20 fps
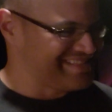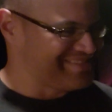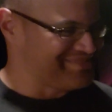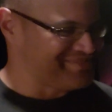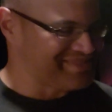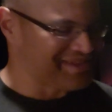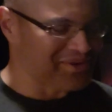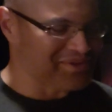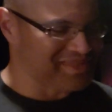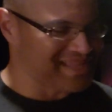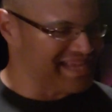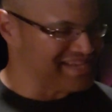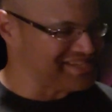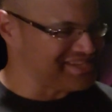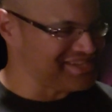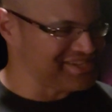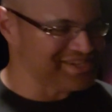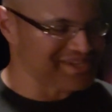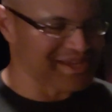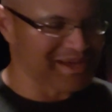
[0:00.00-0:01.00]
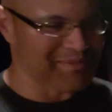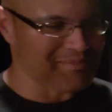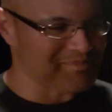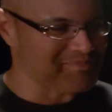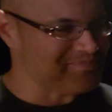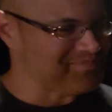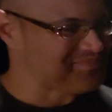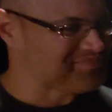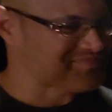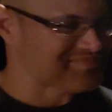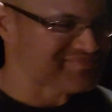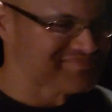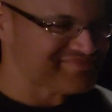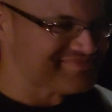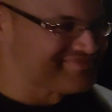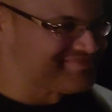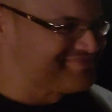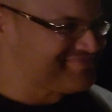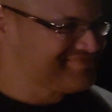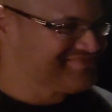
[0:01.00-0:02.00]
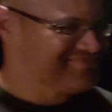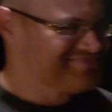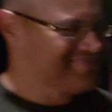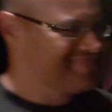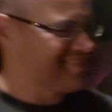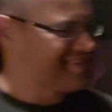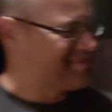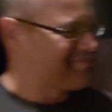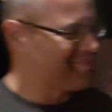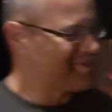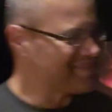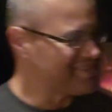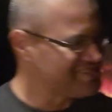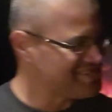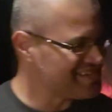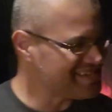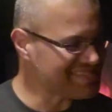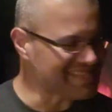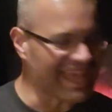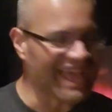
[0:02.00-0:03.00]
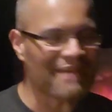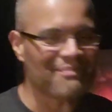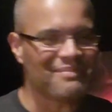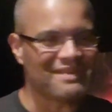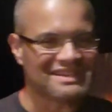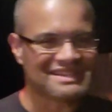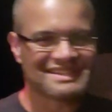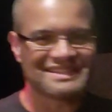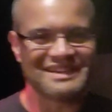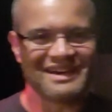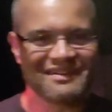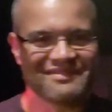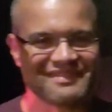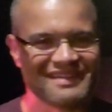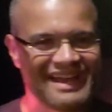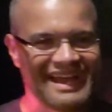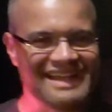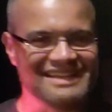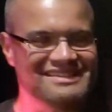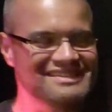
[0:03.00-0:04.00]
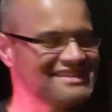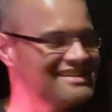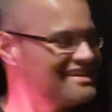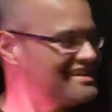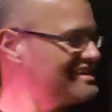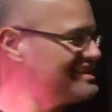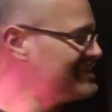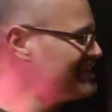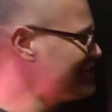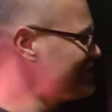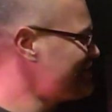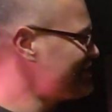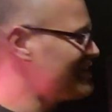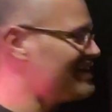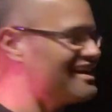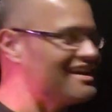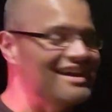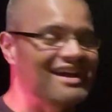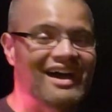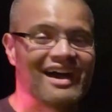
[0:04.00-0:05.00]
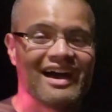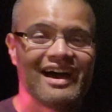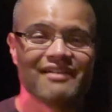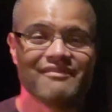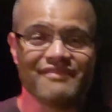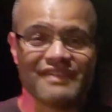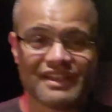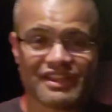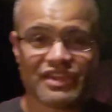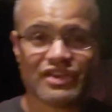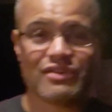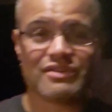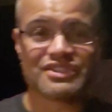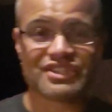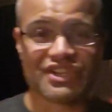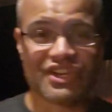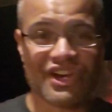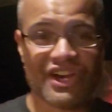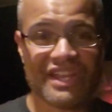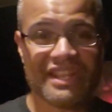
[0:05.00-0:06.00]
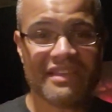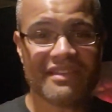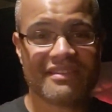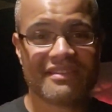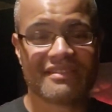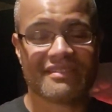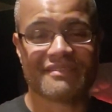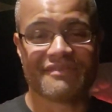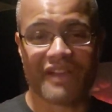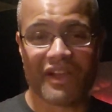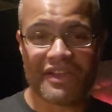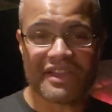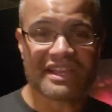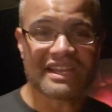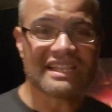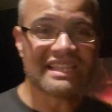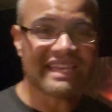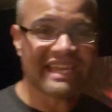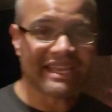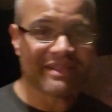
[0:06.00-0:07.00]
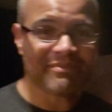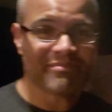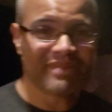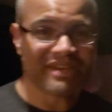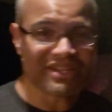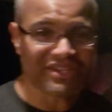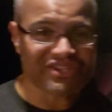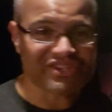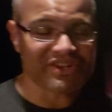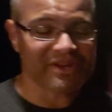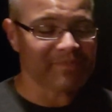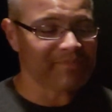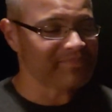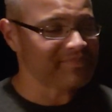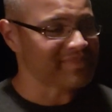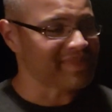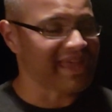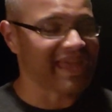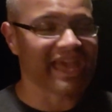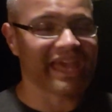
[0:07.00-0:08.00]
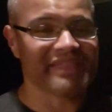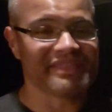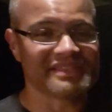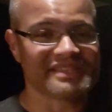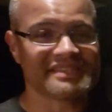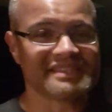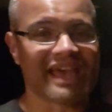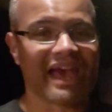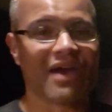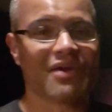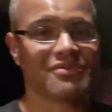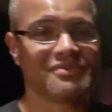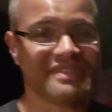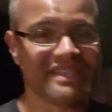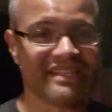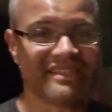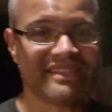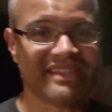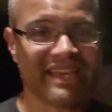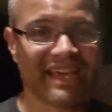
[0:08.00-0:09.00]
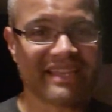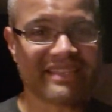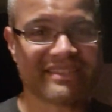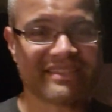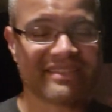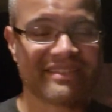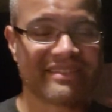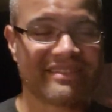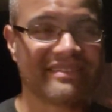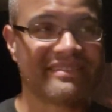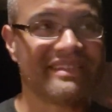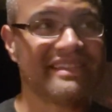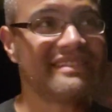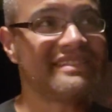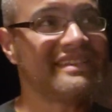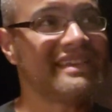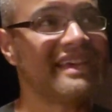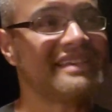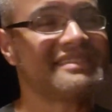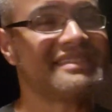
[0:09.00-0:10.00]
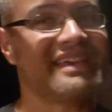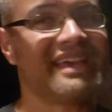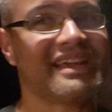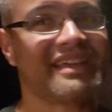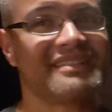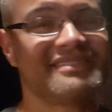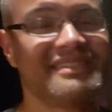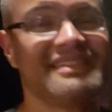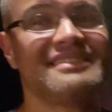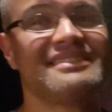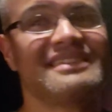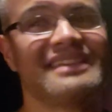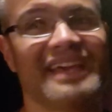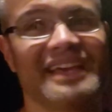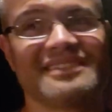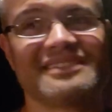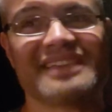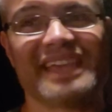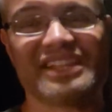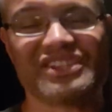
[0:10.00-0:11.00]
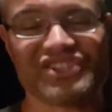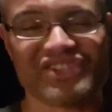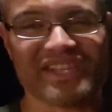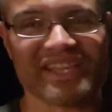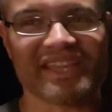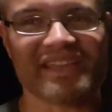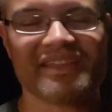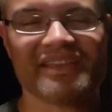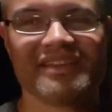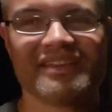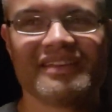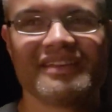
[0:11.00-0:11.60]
with their relationship. But just epic stuff, guys. Uh, video is good. Very clean picture. And the sound DTS DTS, DTS HD,